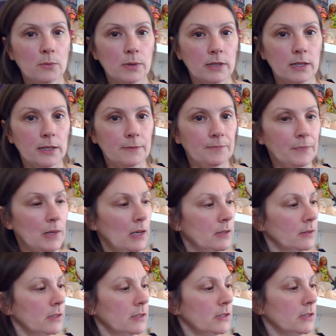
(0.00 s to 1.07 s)
with it,
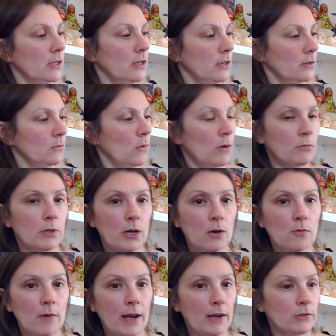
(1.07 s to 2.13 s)
and the skirt won't go
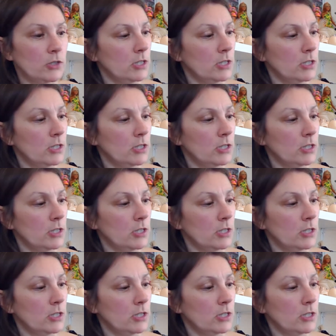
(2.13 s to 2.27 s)
round.